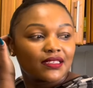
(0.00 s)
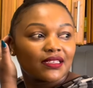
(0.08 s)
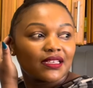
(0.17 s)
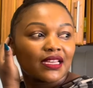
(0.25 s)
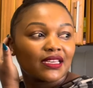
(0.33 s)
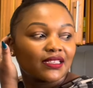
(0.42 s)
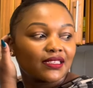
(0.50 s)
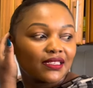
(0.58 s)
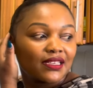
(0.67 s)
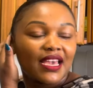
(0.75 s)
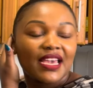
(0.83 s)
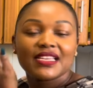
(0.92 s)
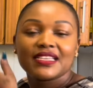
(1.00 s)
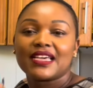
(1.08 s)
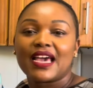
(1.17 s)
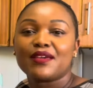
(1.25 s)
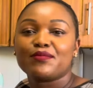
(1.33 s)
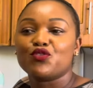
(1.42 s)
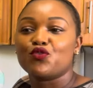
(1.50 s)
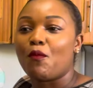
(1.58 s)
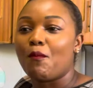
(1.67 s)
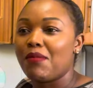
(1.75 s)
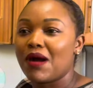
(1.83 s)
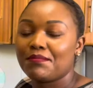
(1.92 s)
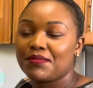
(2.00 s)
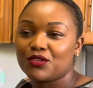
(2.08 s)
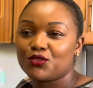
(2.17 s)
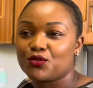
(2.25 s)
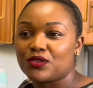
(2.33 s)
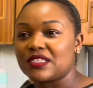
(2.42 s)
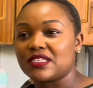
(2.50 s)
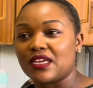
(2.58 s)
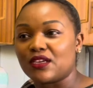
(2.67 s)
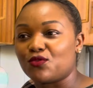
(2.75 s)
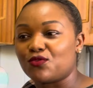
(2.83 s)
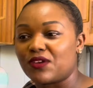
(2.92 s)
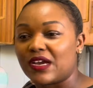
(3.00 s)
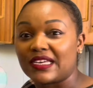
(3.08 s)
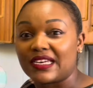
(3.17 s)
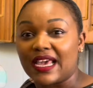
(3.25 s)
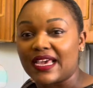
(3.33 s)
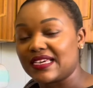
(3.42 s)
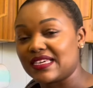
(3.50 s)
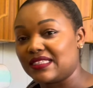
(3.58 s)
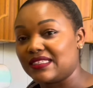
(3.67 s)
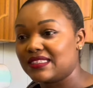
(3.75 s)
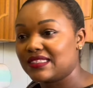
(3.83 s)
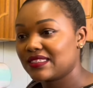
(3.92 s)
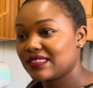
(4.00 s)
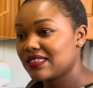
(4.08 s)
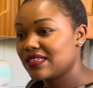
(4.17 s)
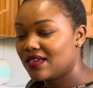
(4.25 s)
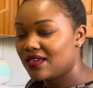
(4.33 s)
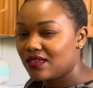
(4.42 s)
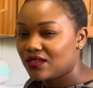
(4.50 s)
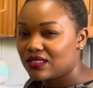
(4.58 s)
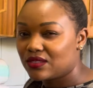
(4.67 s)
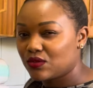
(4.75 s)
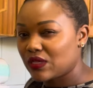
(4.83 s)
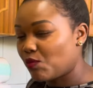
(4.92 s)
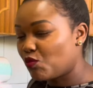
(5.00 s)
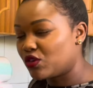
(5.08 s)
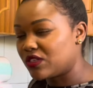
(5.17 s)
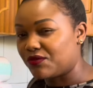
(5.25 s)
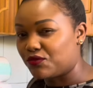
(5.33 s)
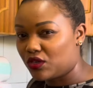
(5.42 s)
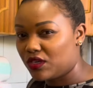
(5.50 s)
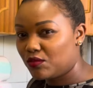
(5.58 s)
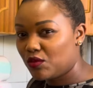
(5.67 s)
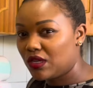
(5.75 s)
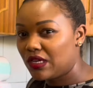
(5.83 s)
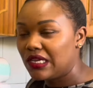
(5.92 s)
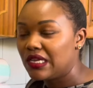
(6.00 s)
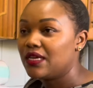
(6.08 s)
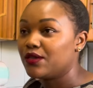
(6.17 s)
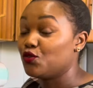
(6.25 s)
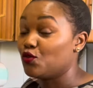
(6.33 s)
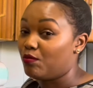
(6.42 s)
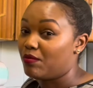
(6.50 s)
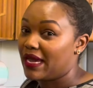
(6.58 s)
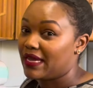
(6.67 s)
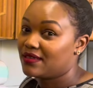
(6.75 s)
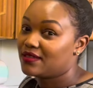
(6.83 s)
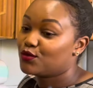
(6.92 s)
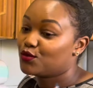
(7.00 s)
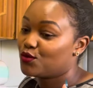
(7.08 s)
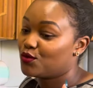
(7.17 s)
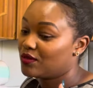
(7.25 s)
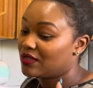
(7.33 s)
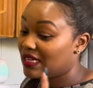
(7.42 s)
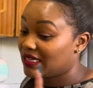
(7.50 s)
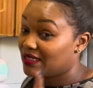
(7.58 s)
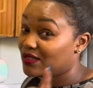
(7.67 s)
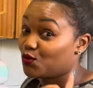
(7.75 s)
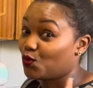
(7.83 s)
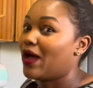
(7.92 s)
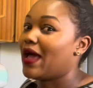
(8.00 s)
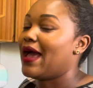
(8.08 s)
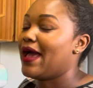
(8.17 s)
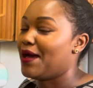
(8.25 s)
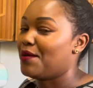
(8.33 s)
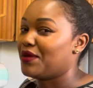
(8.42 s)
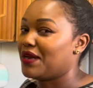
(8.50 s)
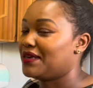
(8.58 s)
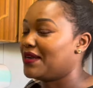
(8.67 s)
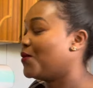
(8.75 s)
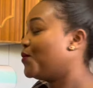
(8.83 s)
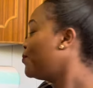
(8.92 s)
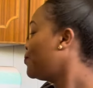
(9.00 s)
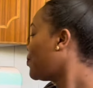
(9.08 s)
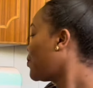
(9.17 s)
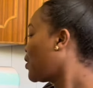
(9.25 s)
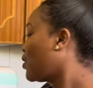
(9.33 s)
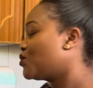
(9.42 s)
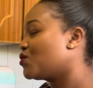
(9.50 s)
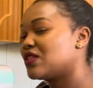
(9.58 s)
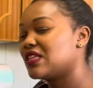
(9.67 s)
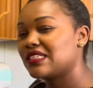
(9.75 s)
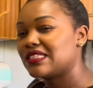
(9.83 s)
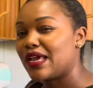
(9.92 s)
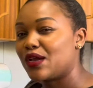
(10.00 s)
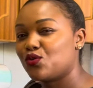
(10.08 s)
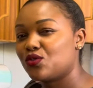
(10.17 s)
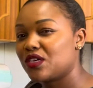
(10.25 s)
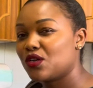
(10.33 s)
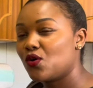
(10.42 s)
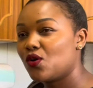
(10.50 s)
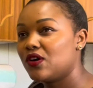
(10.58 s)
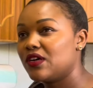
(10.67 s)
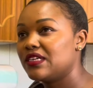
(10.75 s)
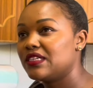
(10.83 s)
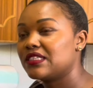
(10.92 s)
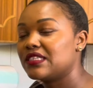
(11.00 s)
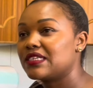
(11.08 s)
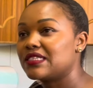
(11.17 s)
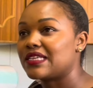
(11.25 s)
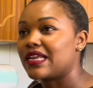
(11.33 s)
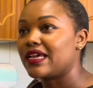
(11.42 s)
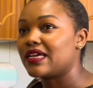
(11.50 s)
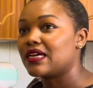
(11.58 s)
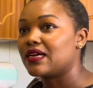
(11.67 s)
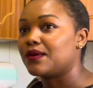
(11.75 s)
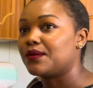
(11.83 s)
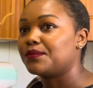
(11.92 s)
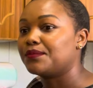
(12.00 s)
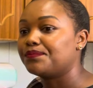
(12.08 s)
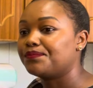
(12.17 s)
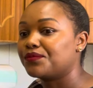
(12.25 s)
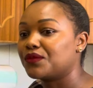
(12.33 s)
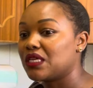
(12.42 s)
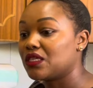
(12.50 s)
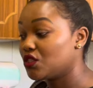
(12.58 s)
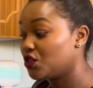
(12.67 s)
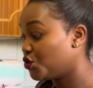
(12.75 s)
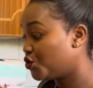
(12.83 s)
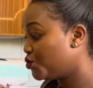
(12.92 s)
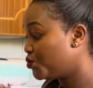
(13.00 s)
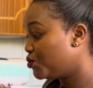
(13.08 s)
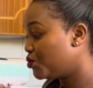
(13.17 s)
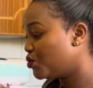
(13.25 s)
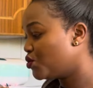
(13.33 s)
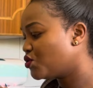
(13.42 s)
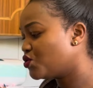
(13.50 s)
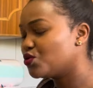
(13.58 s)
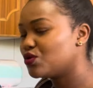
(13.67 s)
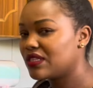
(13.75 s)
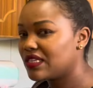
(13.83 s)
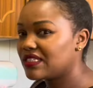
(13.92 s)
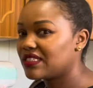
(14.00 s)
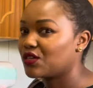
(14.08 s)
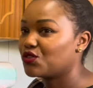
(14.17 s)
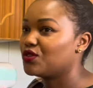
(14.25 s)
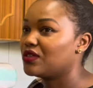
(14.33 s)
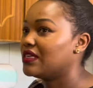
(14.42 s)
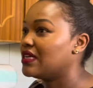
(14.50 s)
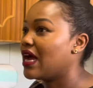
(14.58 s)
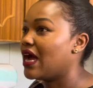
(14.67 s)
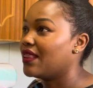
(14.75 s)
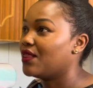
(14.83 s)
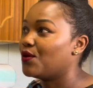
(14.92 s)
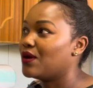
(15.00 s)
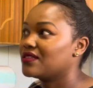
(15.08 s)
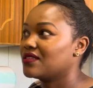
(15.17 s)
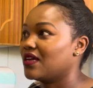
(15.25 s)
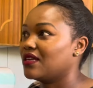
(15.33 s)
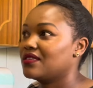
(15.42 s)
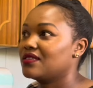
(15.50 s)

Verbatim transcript: any anytime you bump into it and you find like it's somewhat affordable, you buy it. So that is where I am right now so things like cooking oil things like um, tissue those two things actually are the ones that